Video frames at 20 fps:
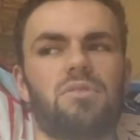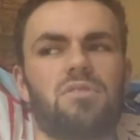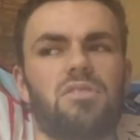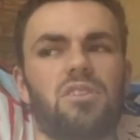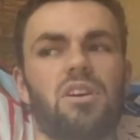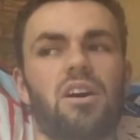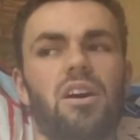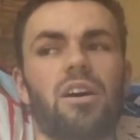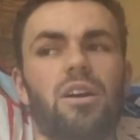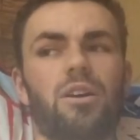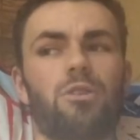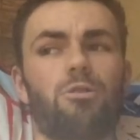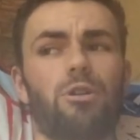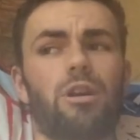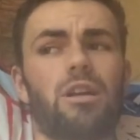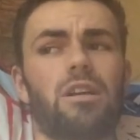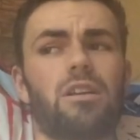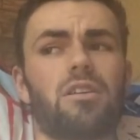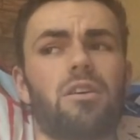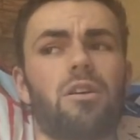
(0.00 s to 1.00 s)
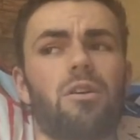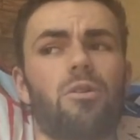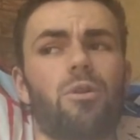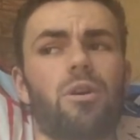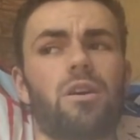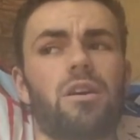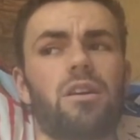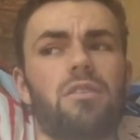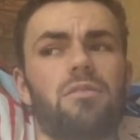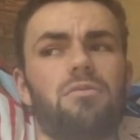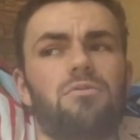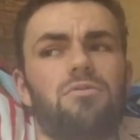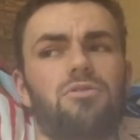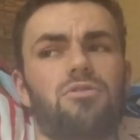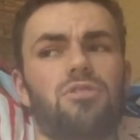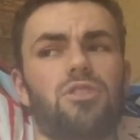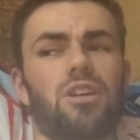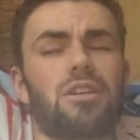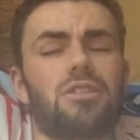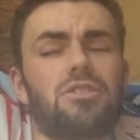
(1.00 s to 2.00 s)
Thai green curry,
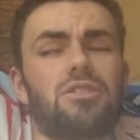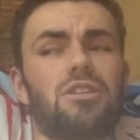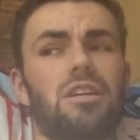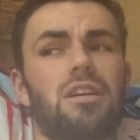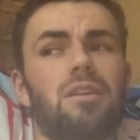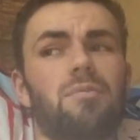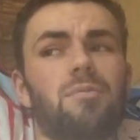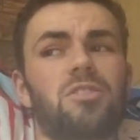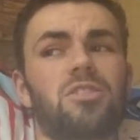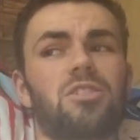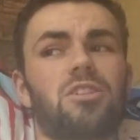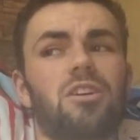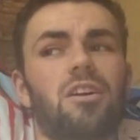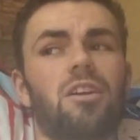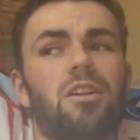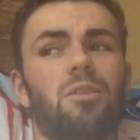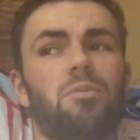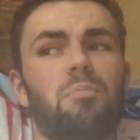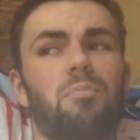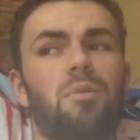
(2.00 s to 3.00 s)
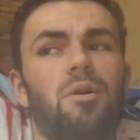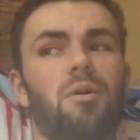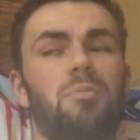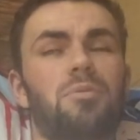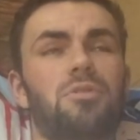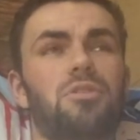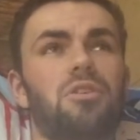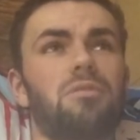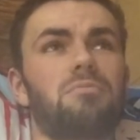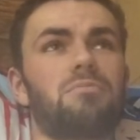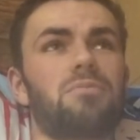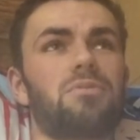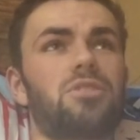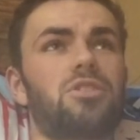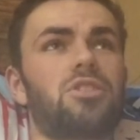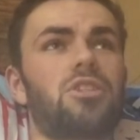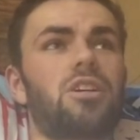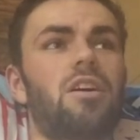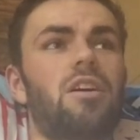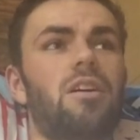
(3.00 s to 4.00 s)
chicken tikka masala with
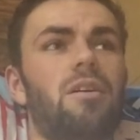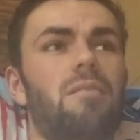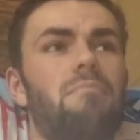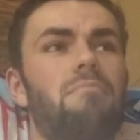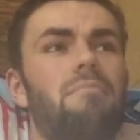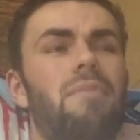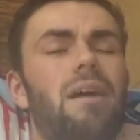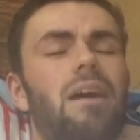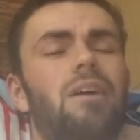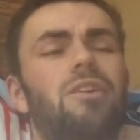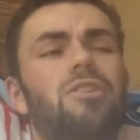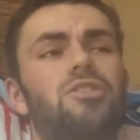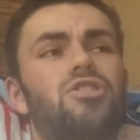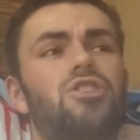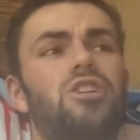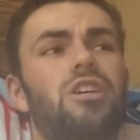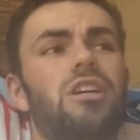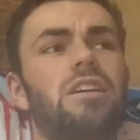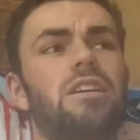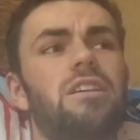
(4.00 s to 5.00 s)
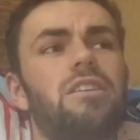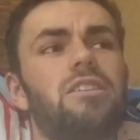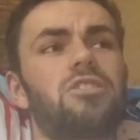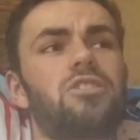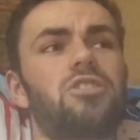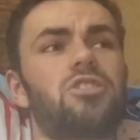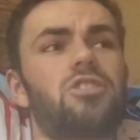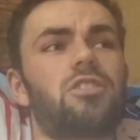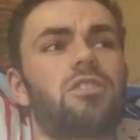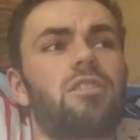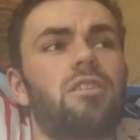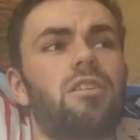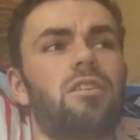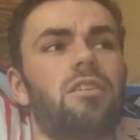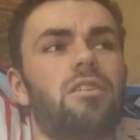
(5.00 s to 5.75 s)
poppadoms, mac and cheese,